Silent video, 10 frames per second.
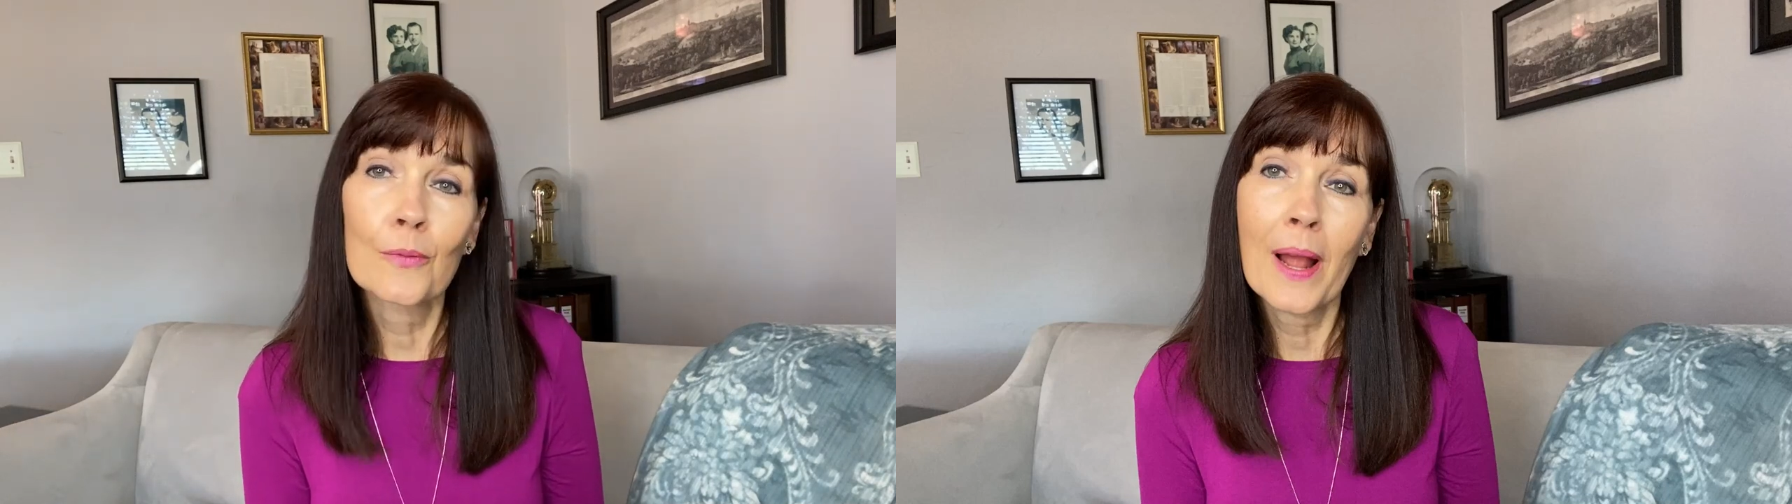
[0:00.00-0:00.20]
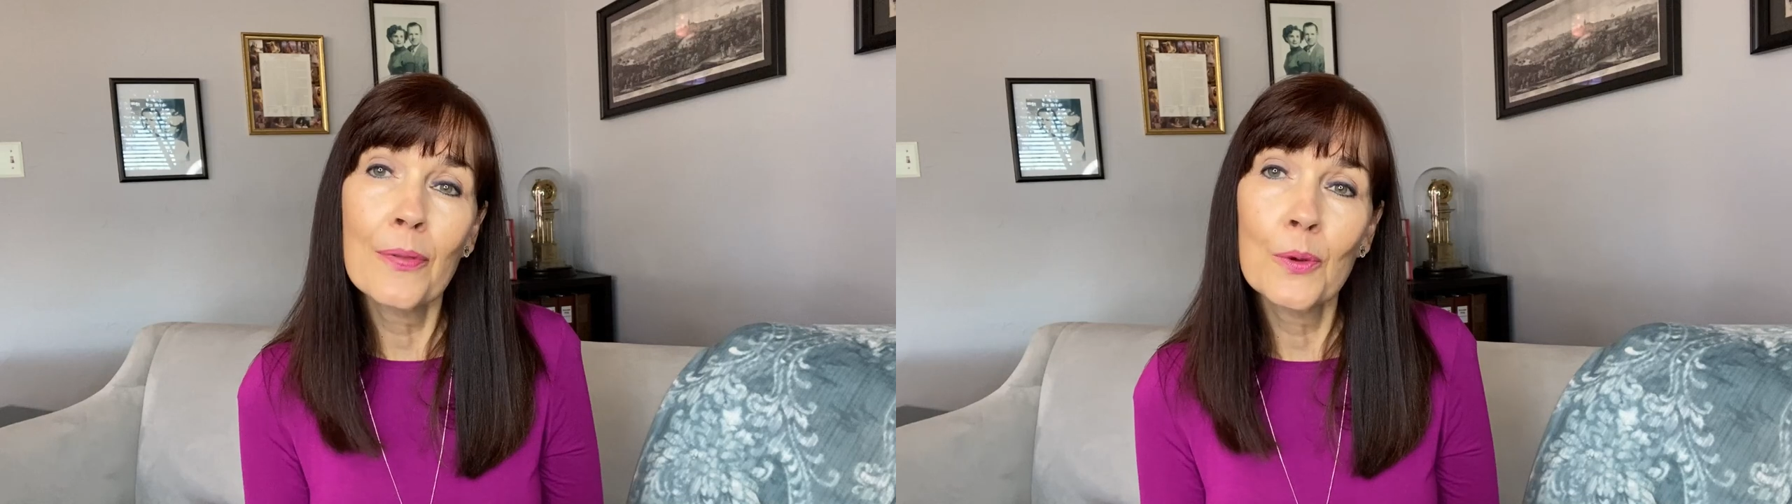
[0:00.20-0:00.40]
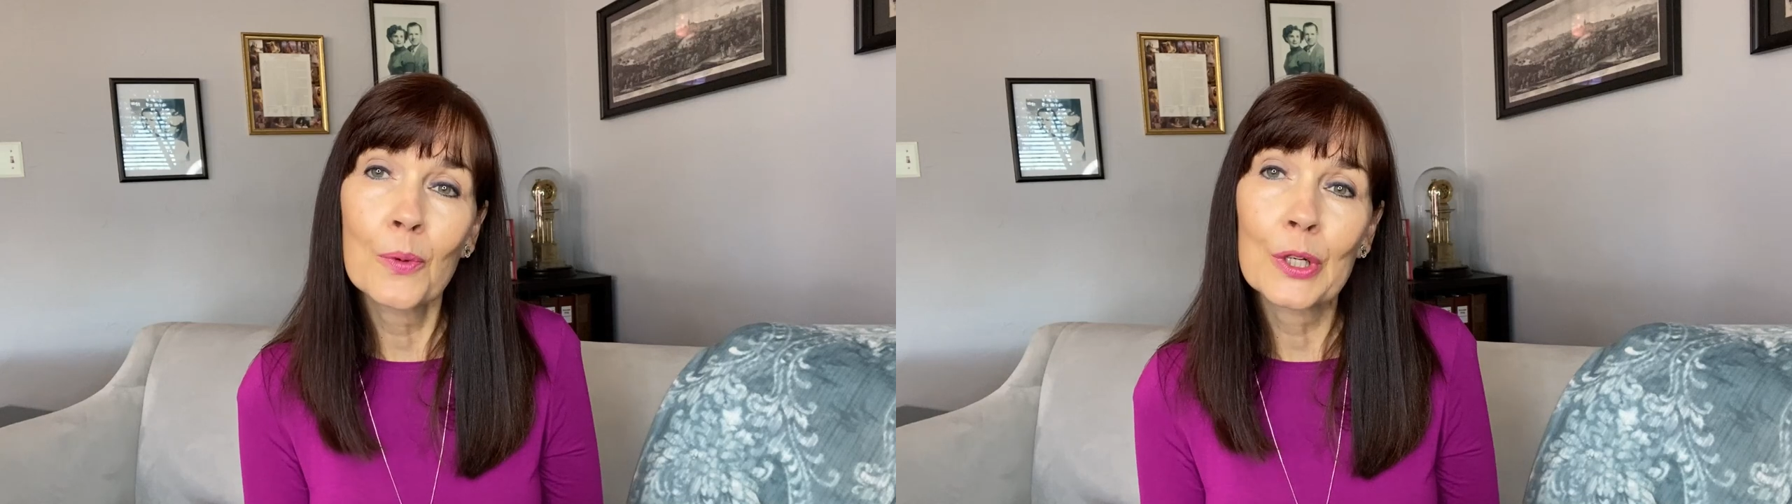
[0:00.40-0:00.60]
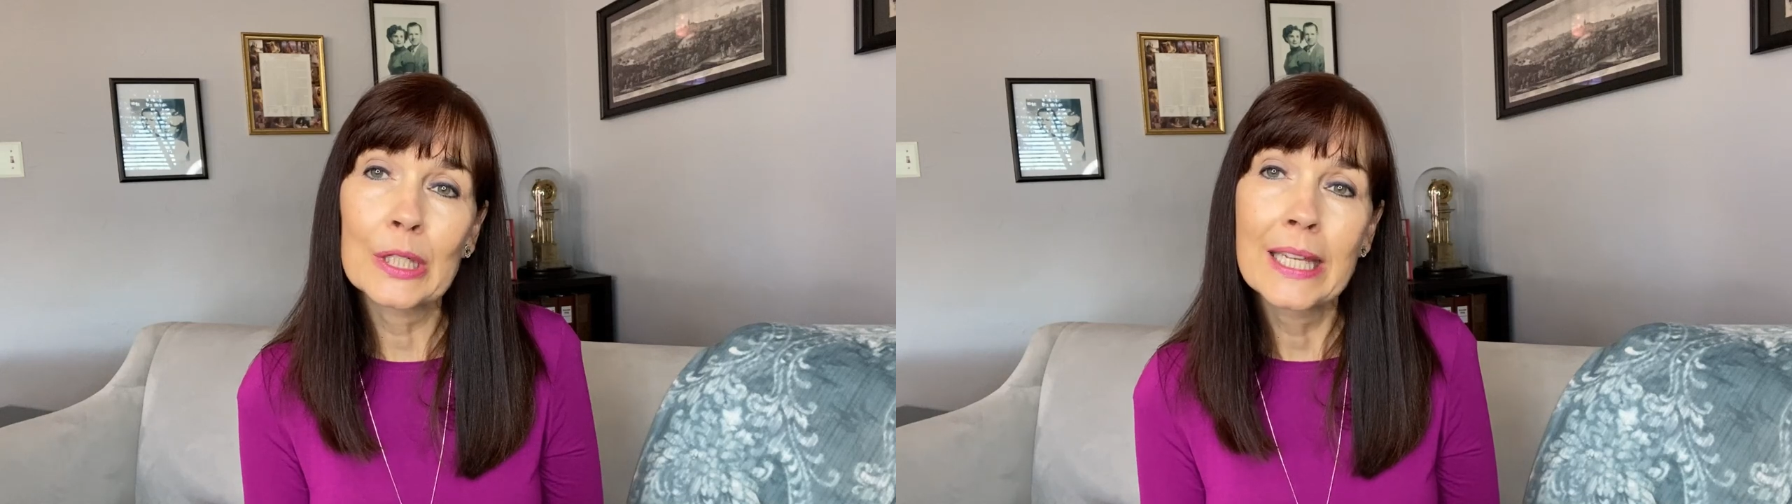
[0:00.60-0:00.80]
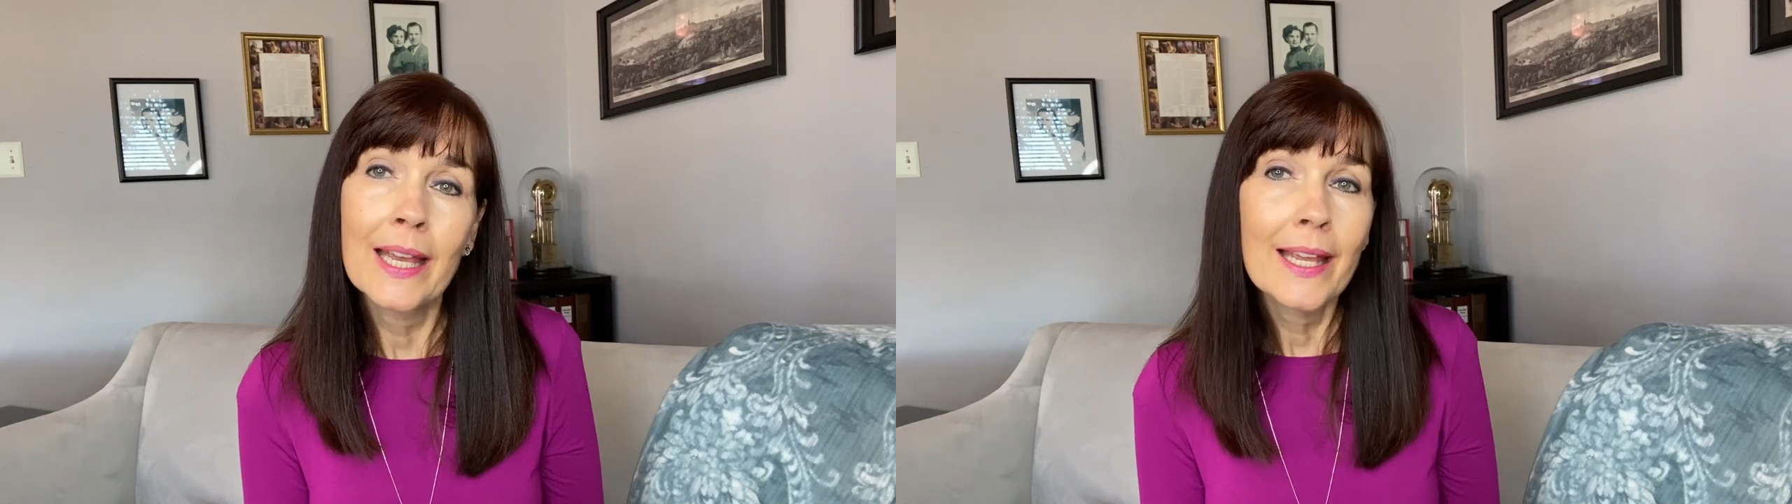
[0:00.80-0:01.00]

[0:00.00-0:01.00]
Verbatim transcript: around the world